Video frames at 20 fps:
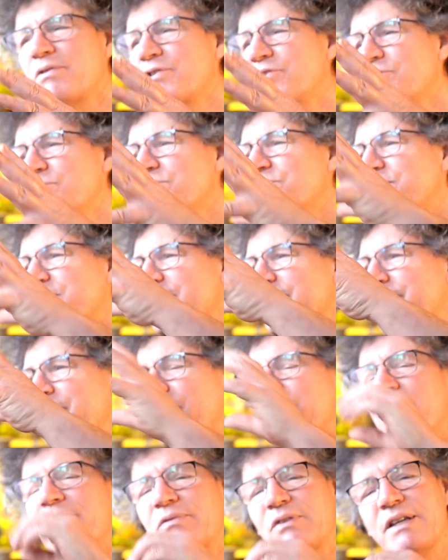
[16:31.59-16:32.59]
reduced the
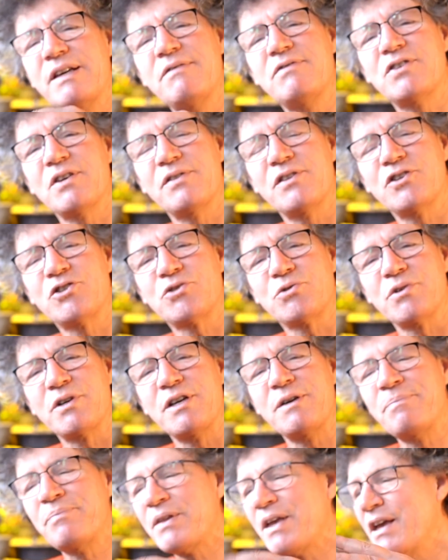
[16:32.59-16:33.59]
amount of leaves on the
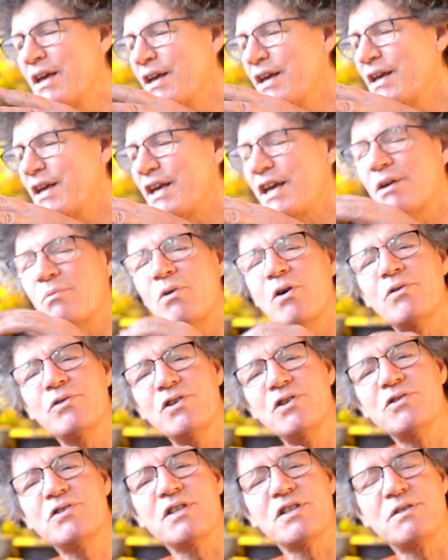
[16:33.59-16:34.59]
tree, it won't
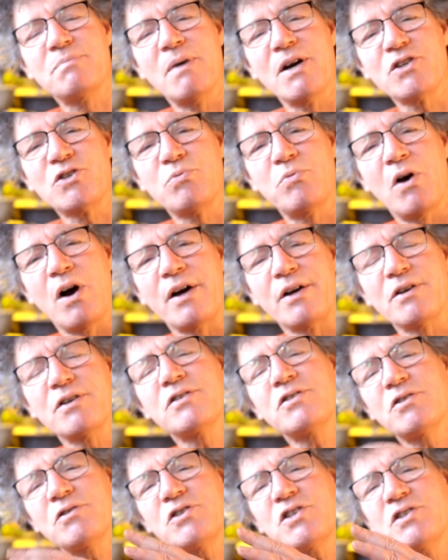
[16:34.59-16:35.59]
use as much water.
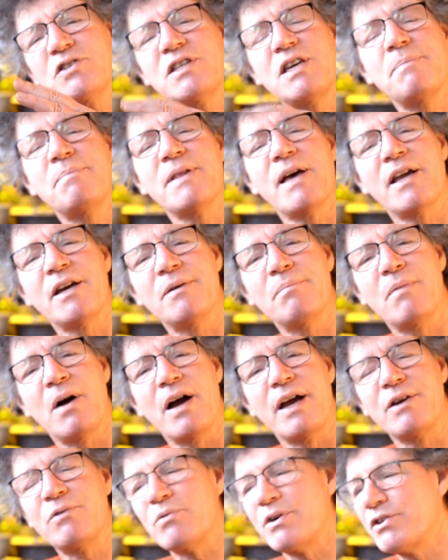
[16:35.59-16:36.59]
So just keep that in
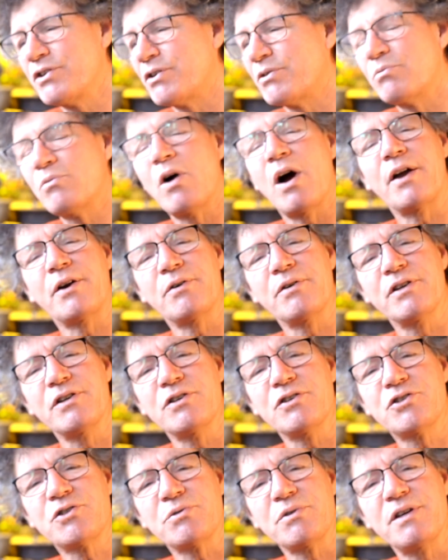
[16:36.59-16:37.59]
mind when you're watering
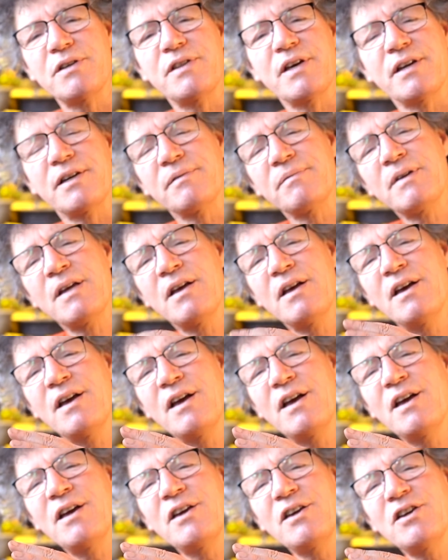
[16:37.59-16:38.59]
your tree, that
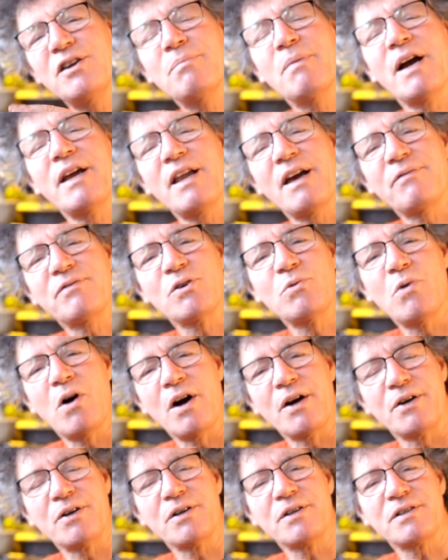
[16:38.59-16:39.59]
you might have to
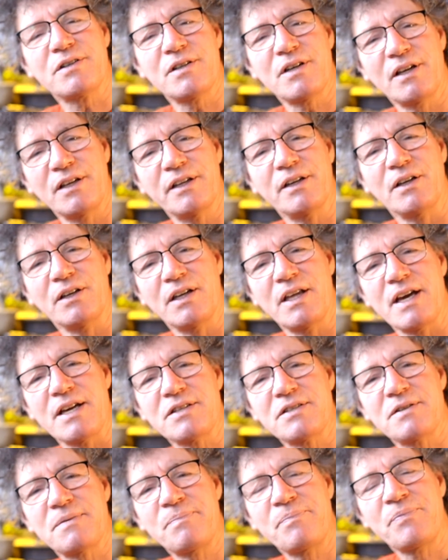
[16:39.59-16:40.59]
water it a little
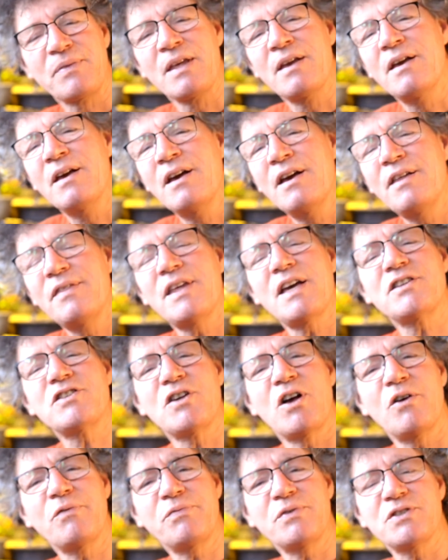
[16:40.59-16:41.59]
less. That's
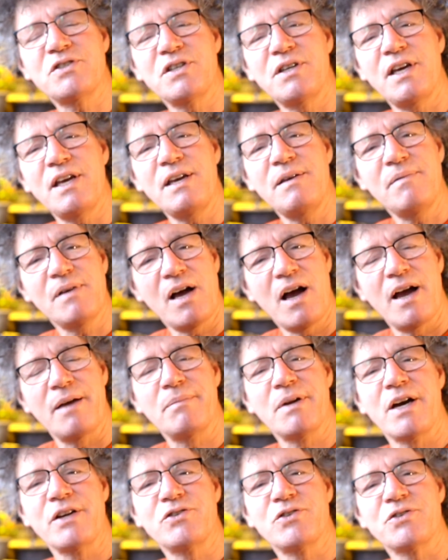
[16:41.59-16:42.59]
all for today. I'm
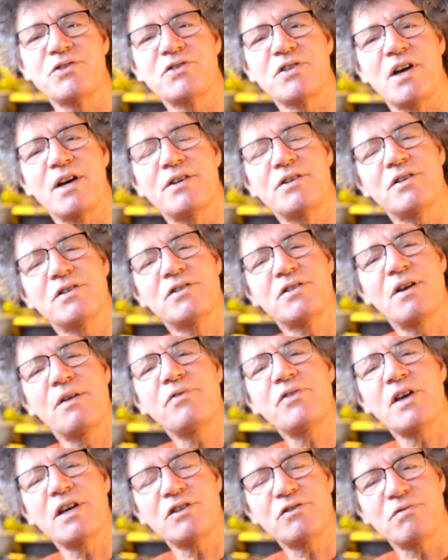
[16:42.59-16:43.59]
Nigel Saunders.
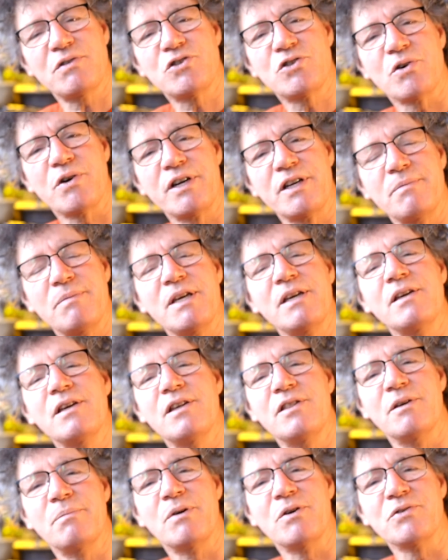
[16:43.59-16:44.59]
Thanks for joining me
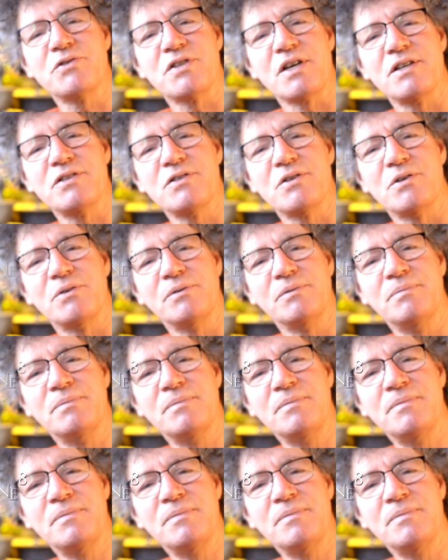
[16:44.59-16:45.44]
in the Bonsai Zone.